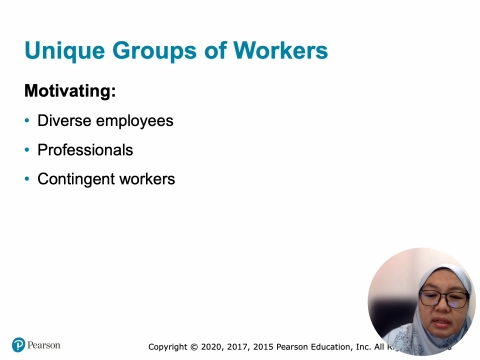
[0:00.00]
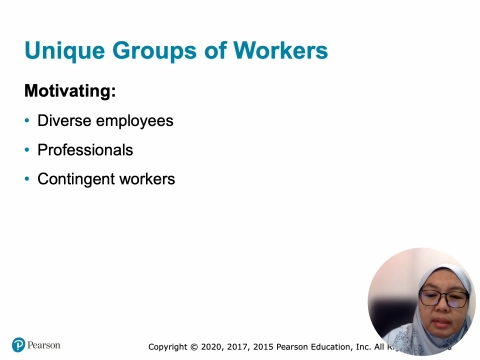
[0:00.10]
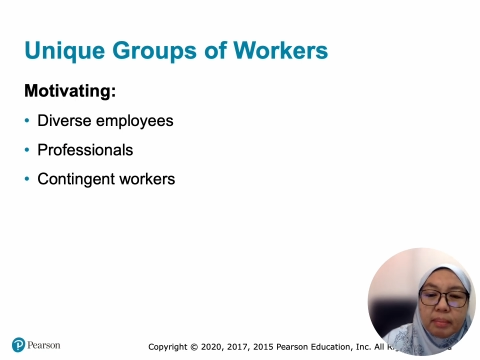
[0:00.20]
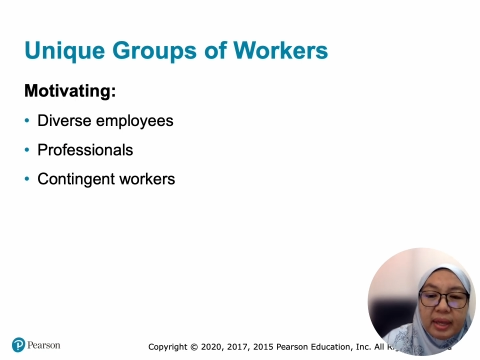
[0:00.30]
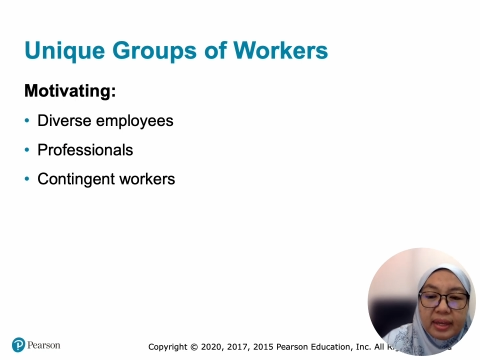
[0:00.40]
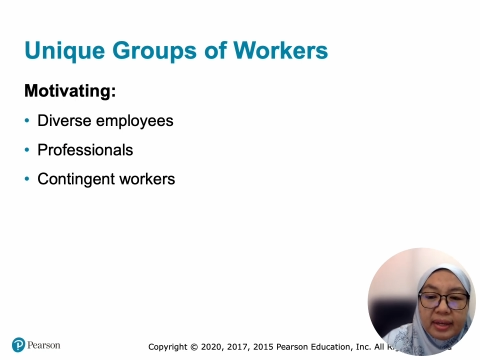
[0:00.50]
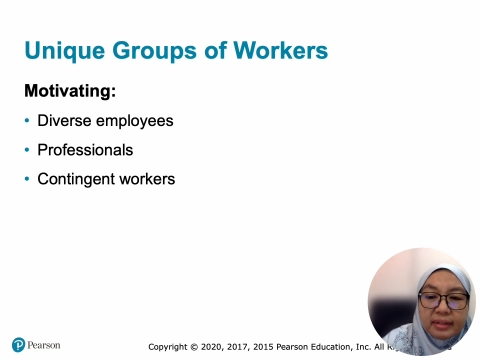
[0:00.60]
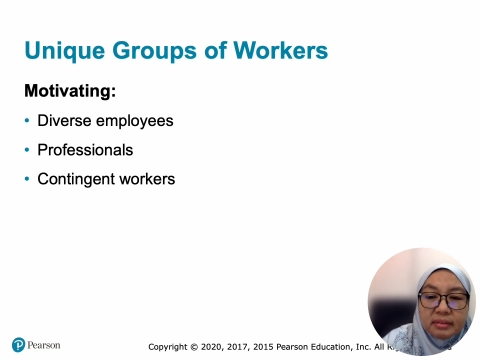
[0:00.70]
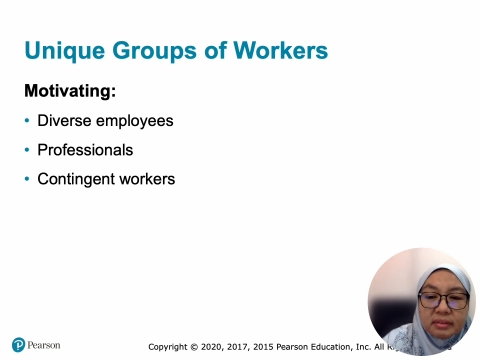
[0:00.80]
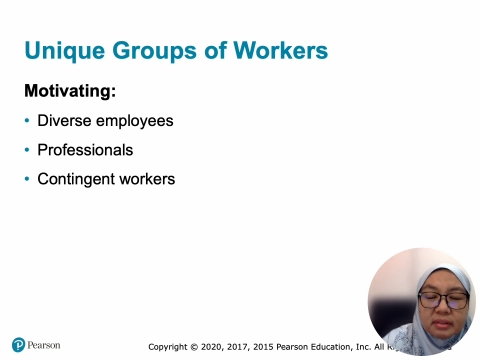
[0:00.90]

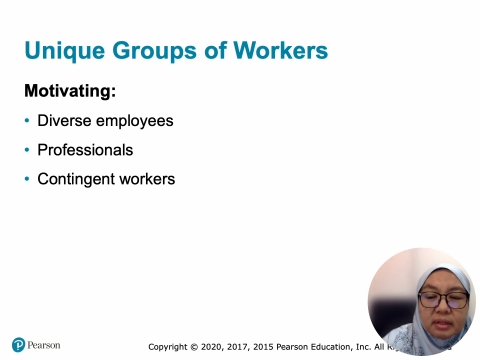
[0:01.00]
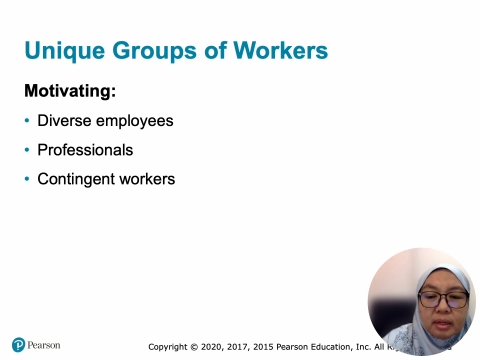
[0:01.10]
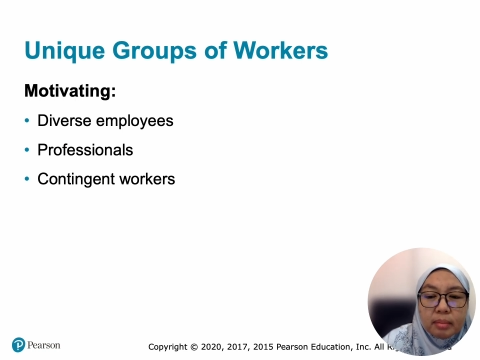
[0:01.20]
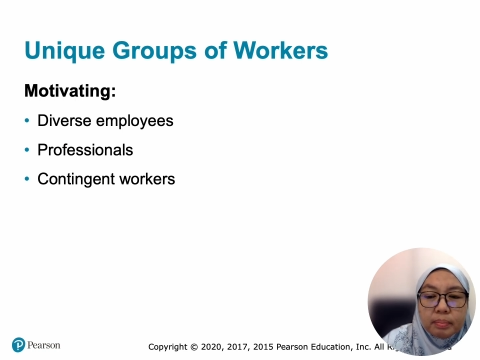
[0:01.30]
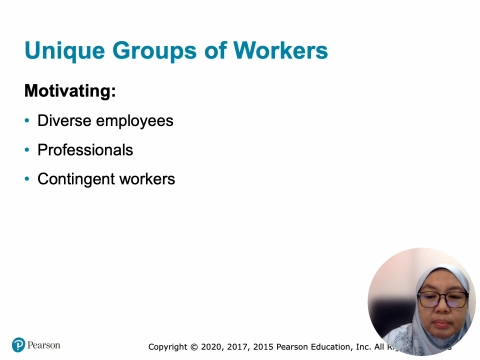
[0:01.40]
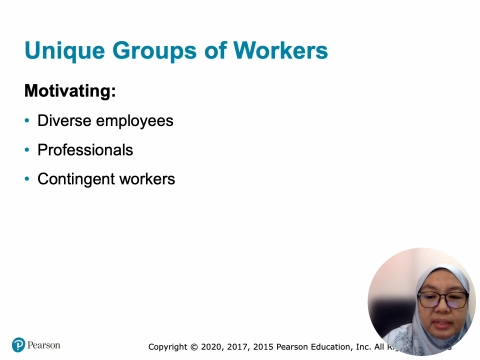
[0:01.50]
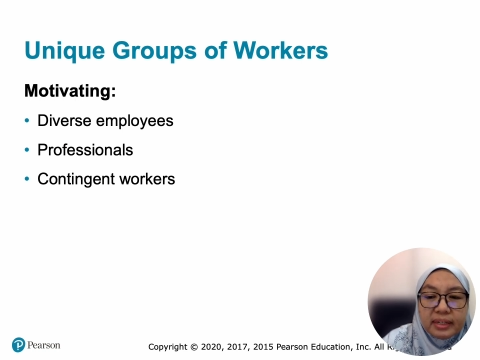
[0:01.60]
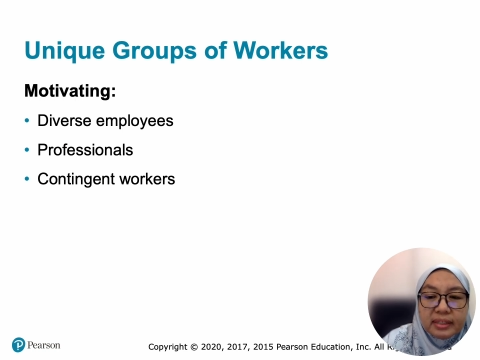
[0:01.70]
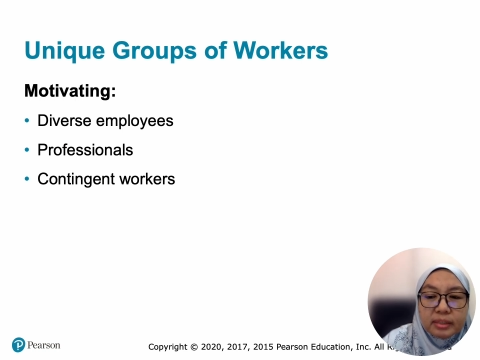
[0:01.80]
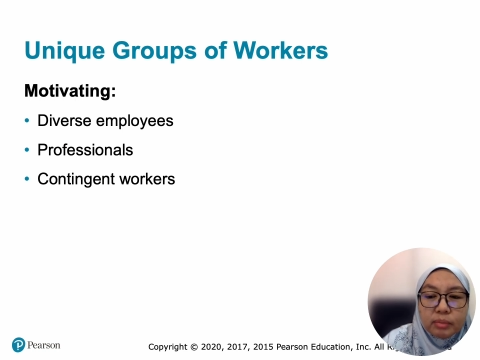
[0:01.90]
men
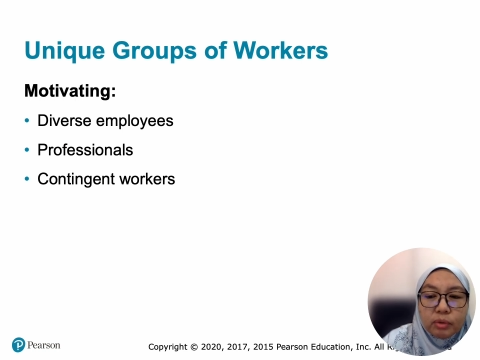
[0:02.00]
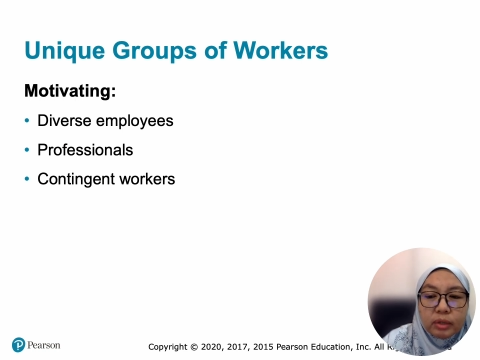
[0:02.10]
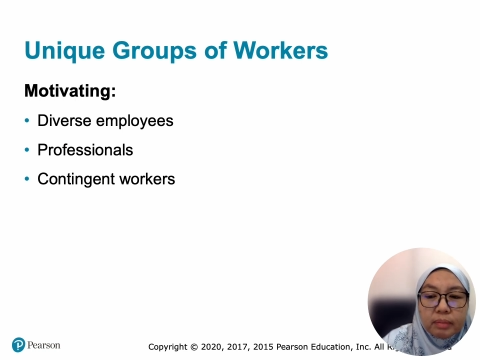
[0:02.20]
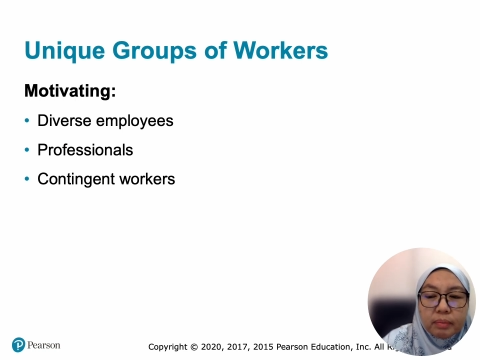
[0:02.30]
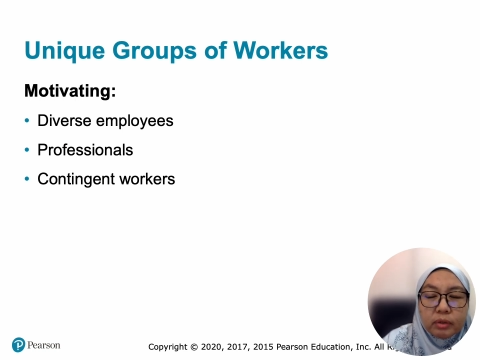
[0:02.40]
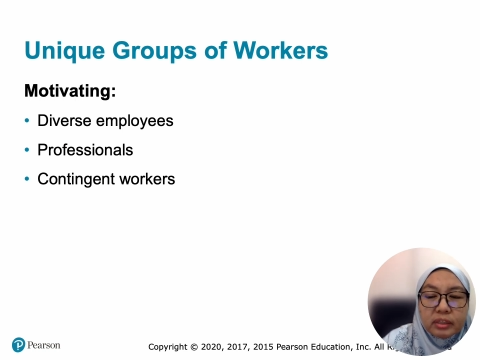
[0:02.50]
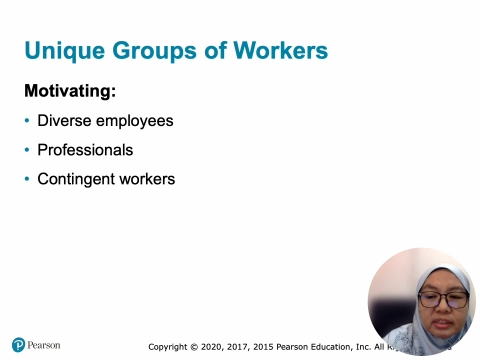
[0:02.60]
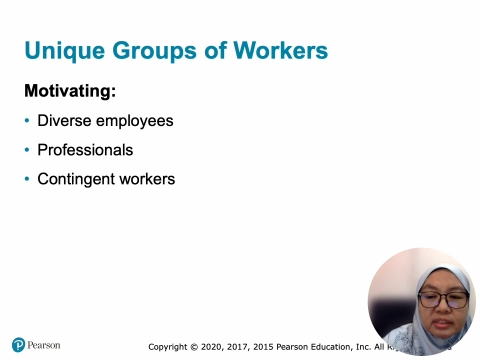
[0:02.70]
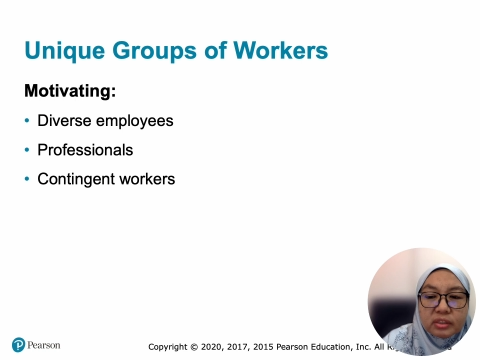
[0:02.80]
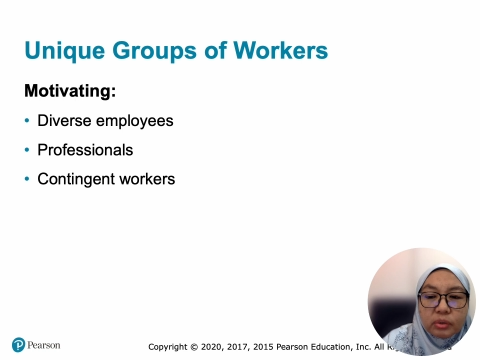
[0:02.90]
place more
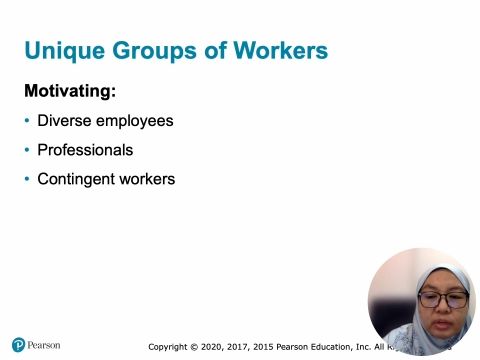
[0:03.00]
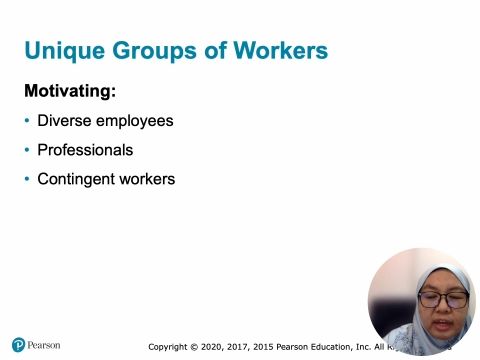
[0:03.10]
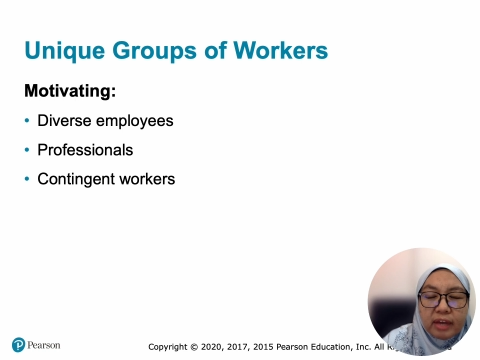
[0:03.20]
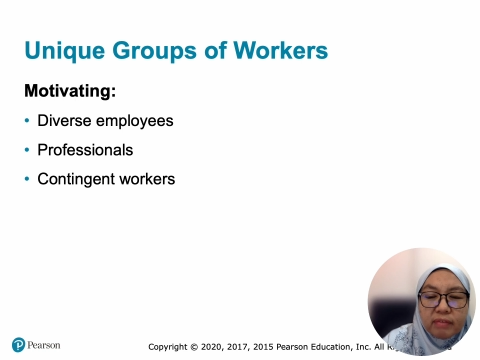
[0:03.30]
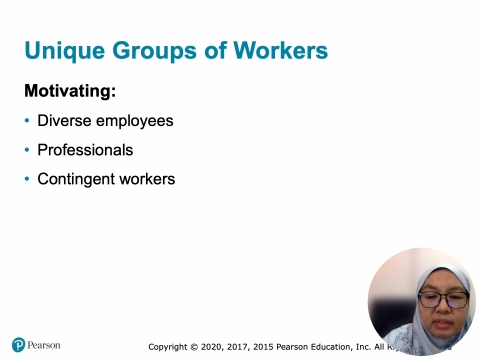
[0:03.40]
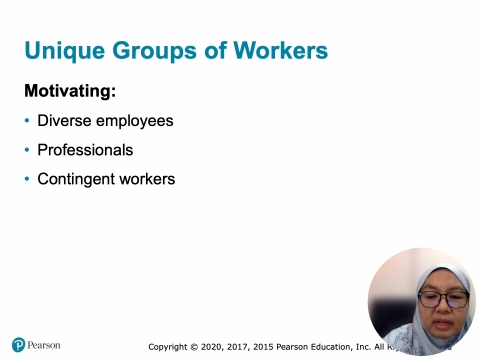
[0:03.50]
importance on having